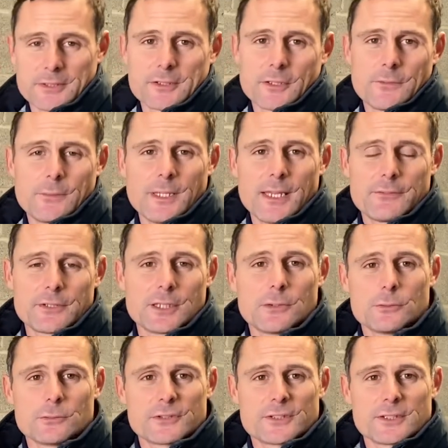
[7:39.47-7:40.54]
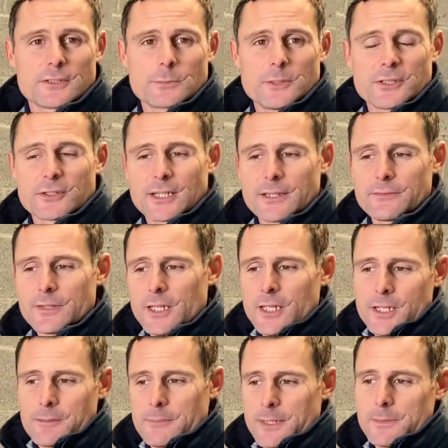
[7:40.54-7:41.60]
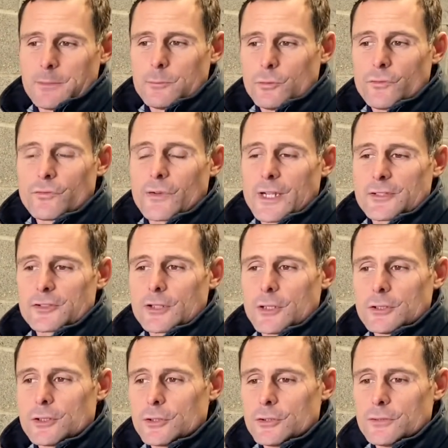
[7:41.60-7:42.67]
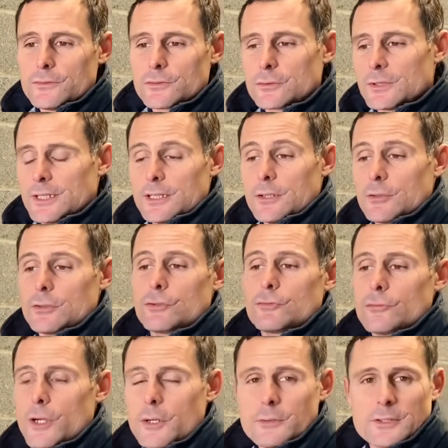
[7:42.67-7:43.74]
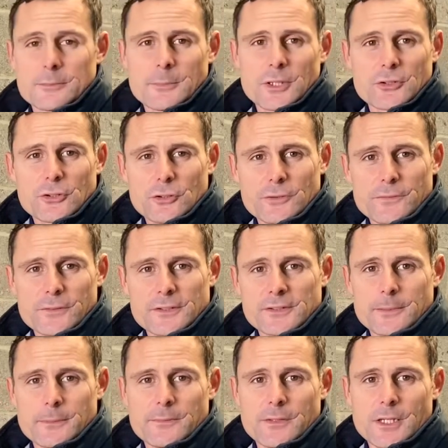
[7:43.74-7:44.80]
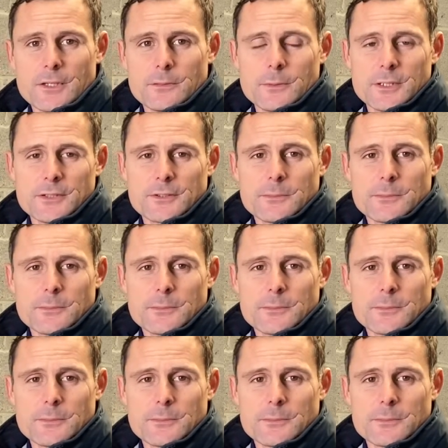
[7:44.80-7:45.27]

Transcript: So if we have any horses which have maybe more fragile hooves or they don't grow as much hoof as some of the other ones,